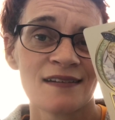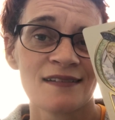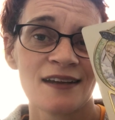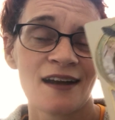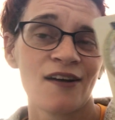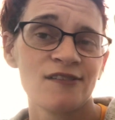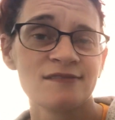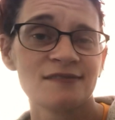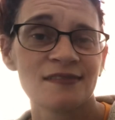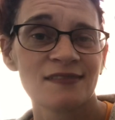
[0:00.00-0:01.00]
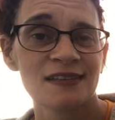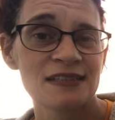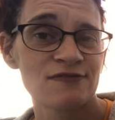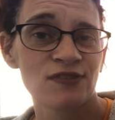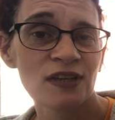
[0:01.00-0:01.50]
you know
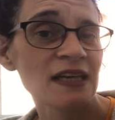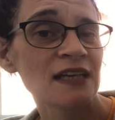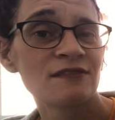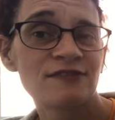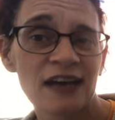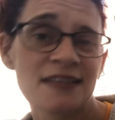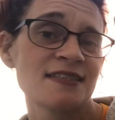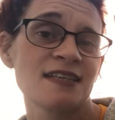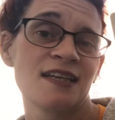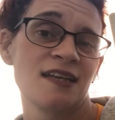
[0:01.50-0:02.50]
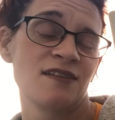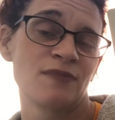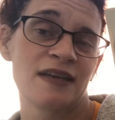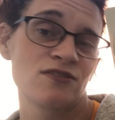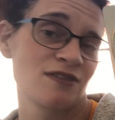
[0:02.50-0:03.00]
He's fully invested in
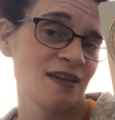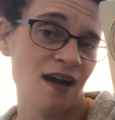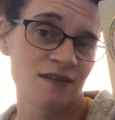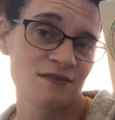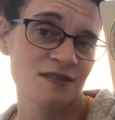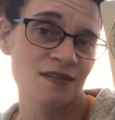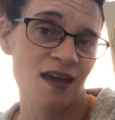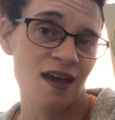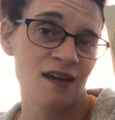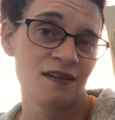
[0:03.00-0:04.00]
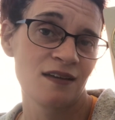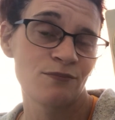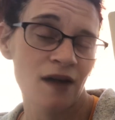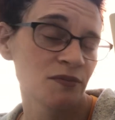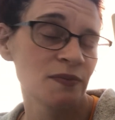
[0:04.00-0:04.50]
my treehouse, and he
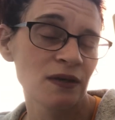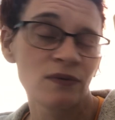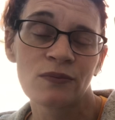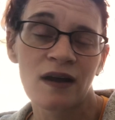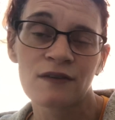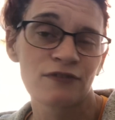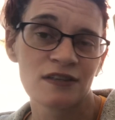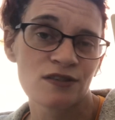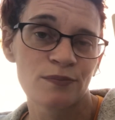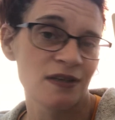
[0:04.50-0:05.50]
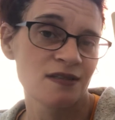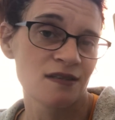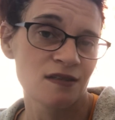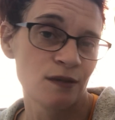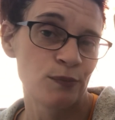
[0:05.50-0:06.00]
probably would wear a friendship bracelet
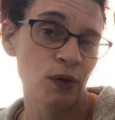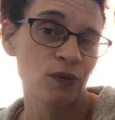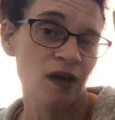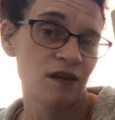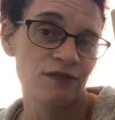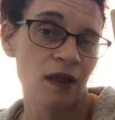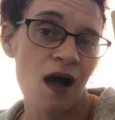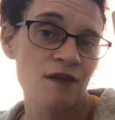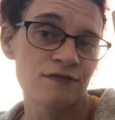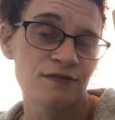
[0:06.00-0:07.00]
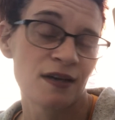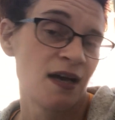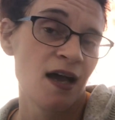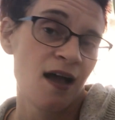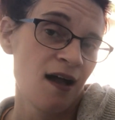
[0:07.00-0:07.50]
till it broke and fell off.
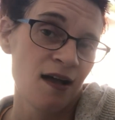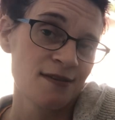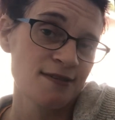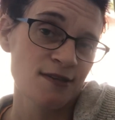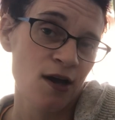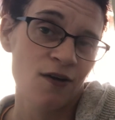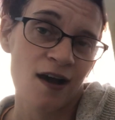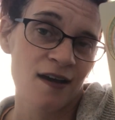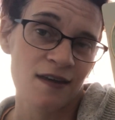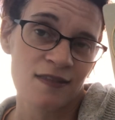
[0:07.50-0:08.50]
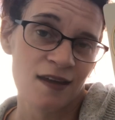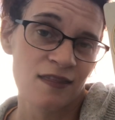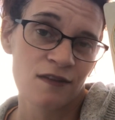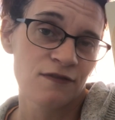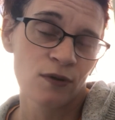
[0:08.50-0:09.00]
So I think
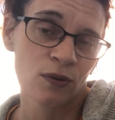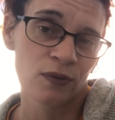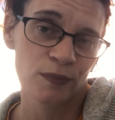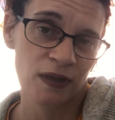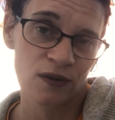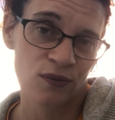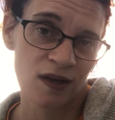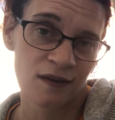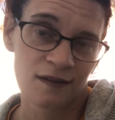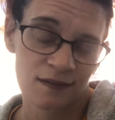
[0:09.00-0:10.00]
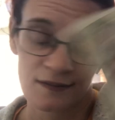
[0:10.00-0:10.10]
the fool would be the one.